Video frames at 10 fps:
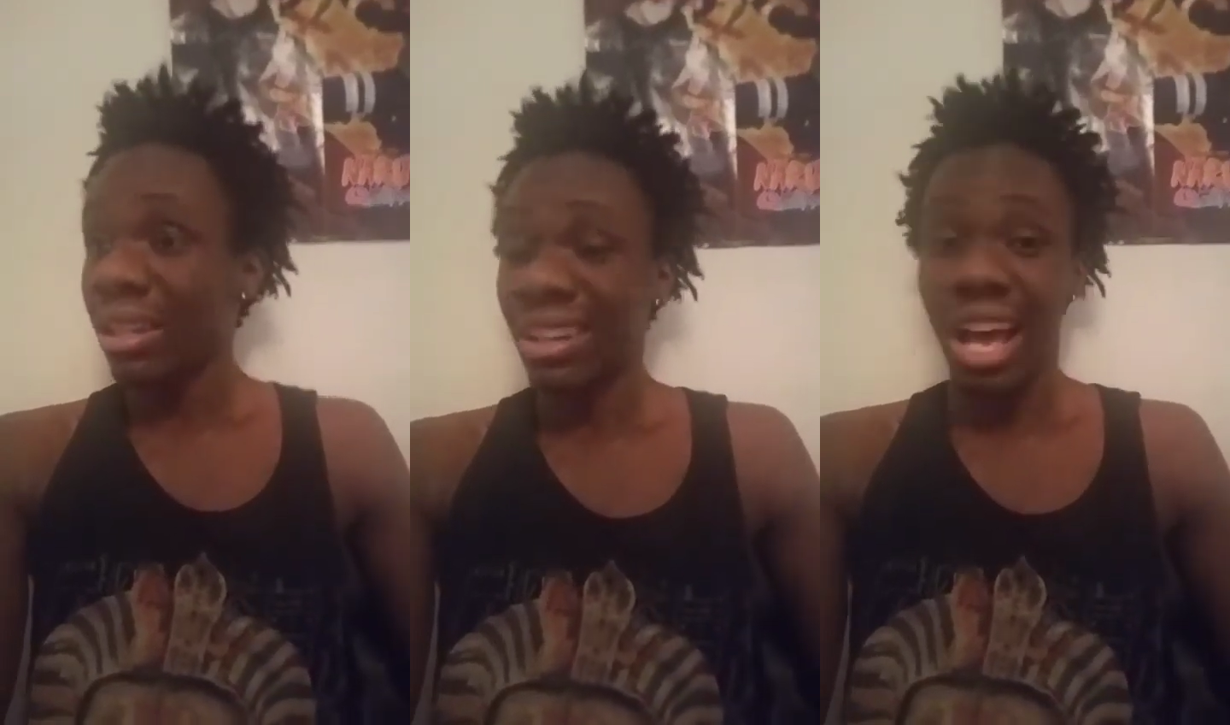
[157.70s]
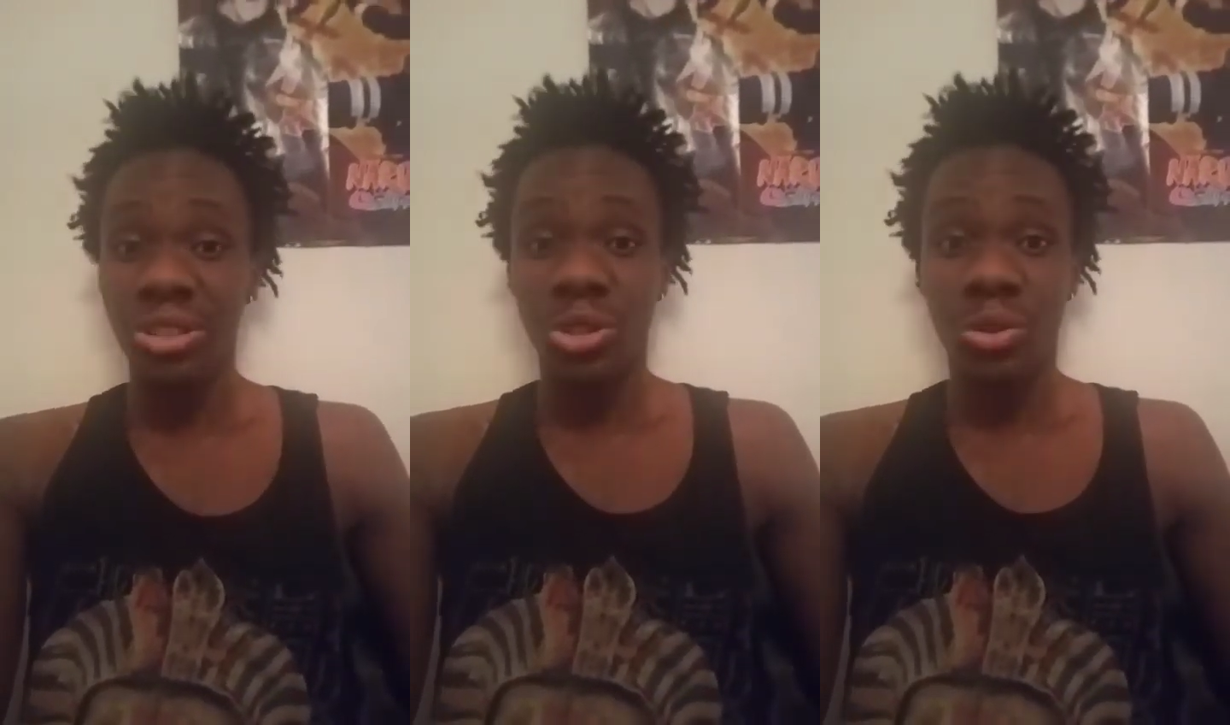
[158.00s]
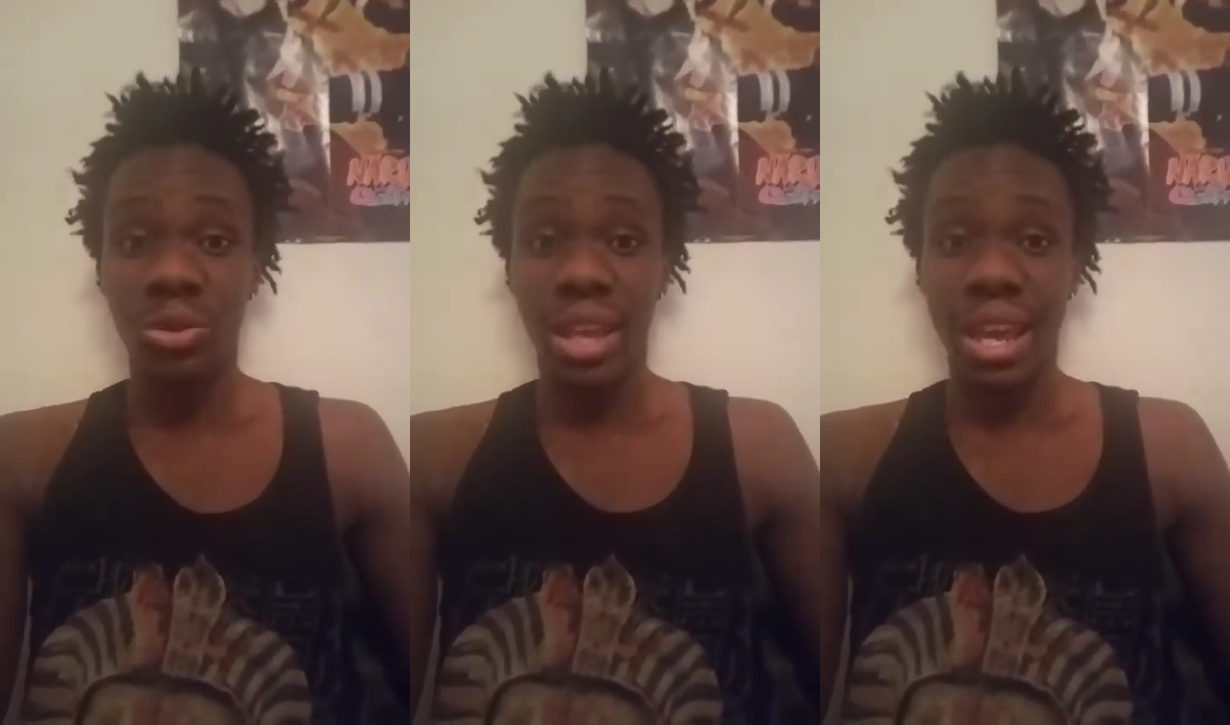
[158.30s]
the
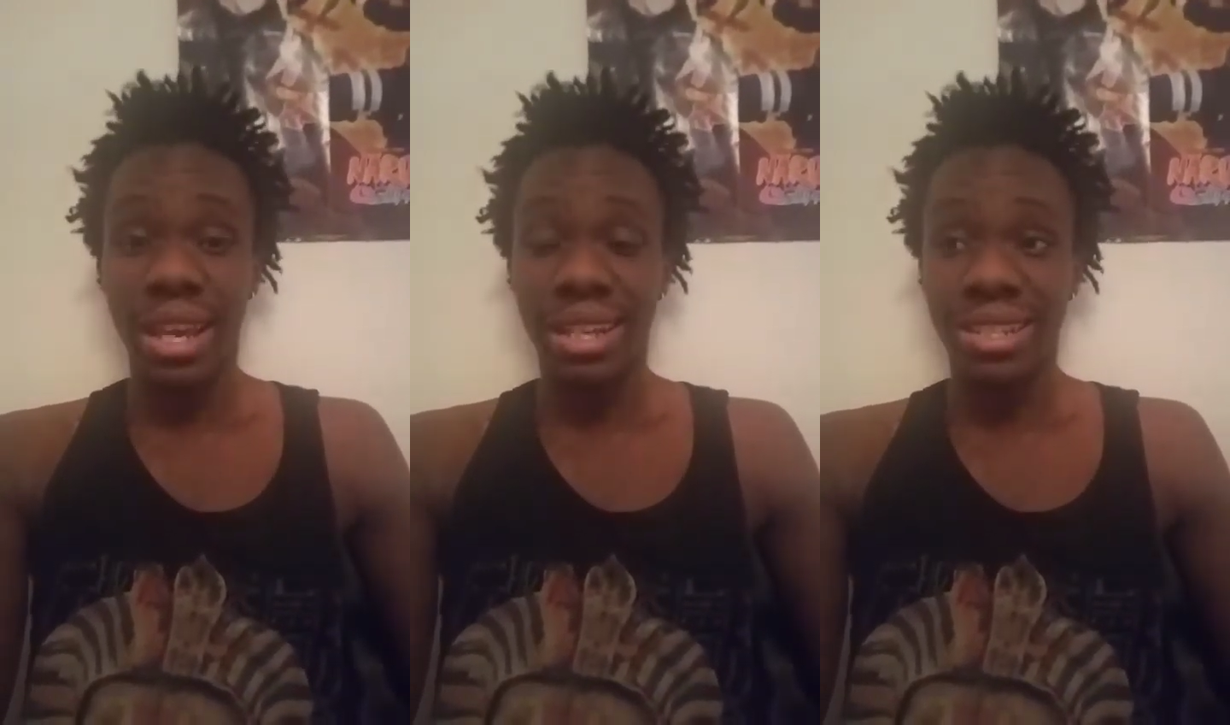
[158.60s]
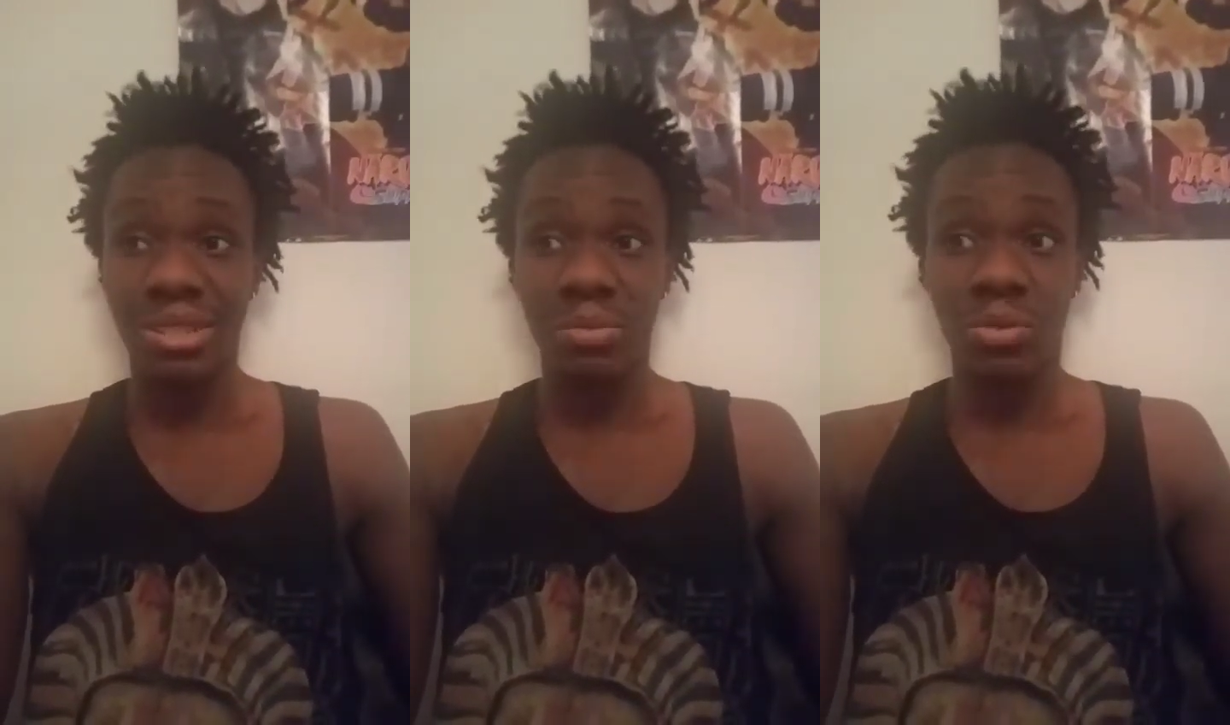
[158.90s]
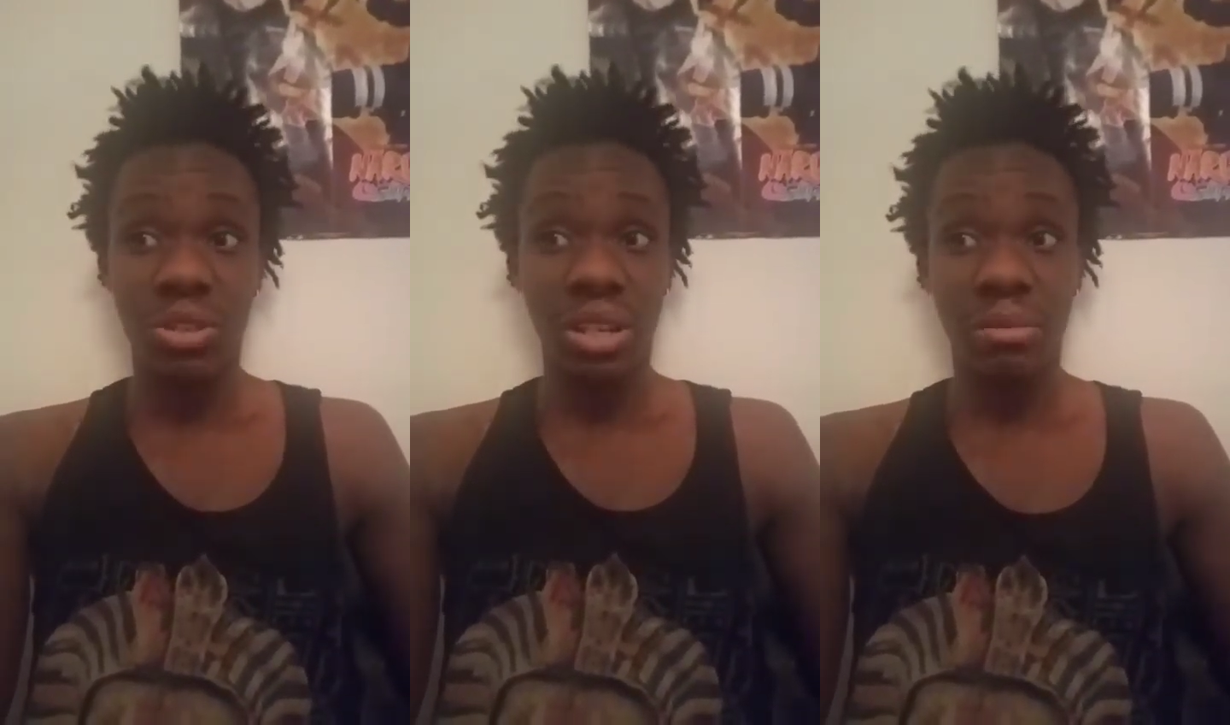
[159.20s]
logical thing at this
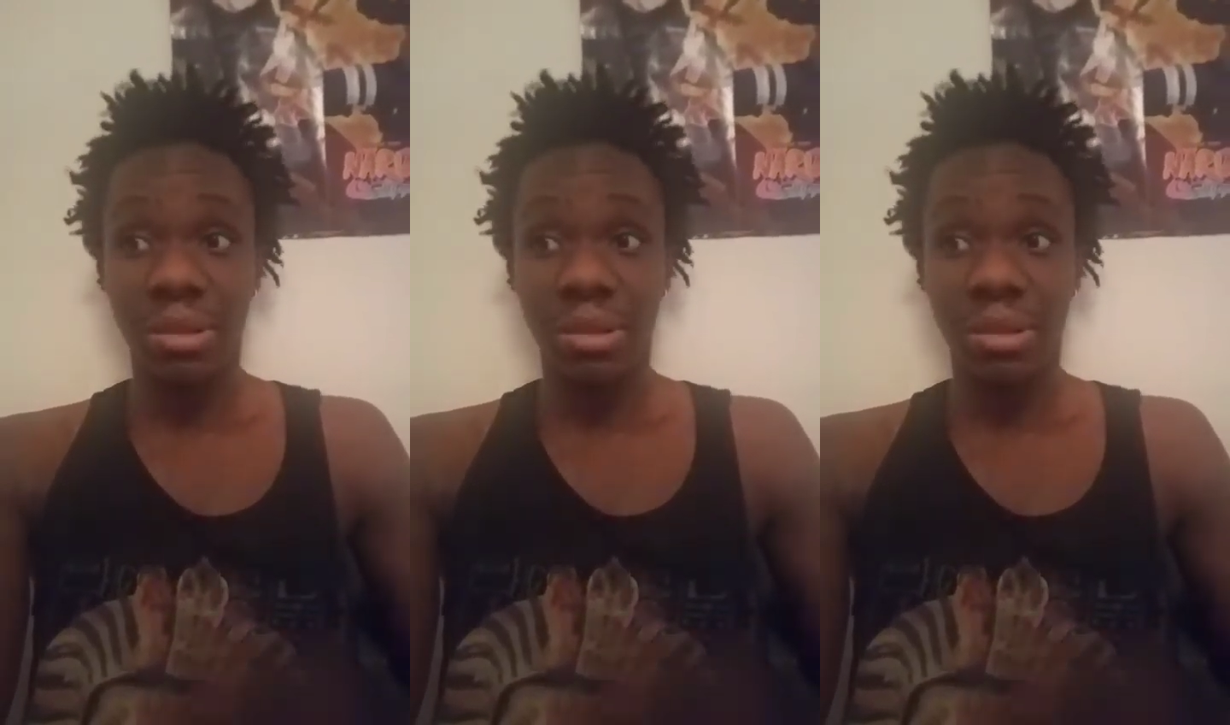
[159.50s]
point,